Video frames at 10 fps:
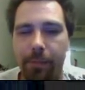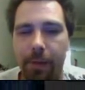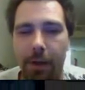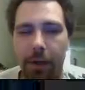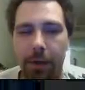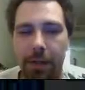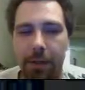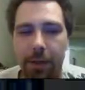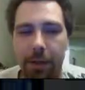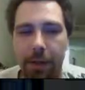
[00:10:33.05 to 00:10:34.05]
You know that's a
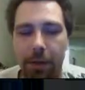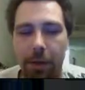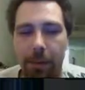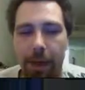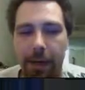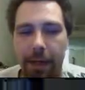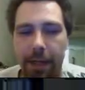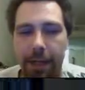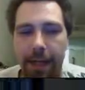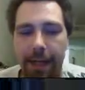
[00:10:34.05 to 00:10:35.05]
good thing to do to your body. I
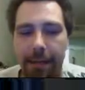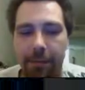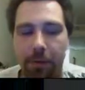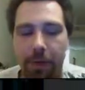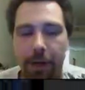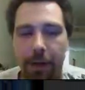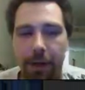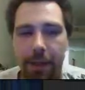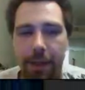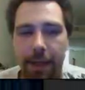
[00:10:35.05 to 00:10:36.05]
just I can't. I'm too fucking
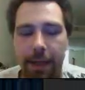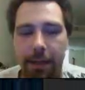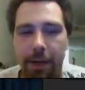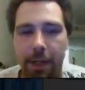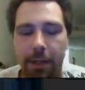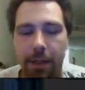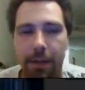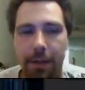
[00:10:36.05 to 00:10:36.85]
lazy. I can't do that shit.